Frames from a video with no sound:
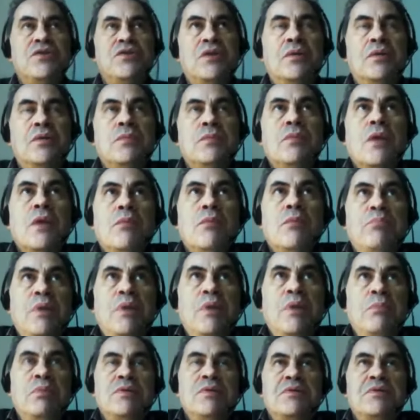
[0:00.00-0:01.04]
just that
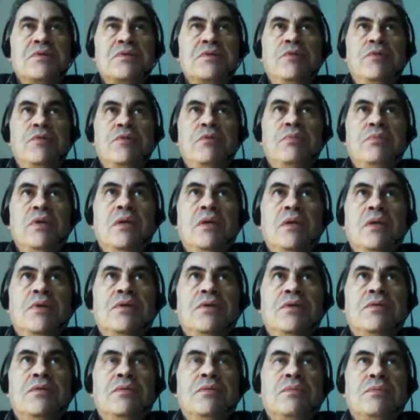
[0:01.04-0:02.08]
people seem to be a
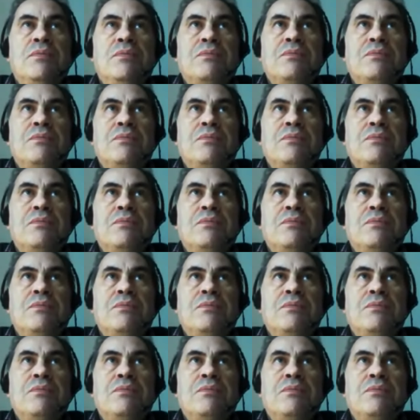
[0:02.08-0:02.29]
bit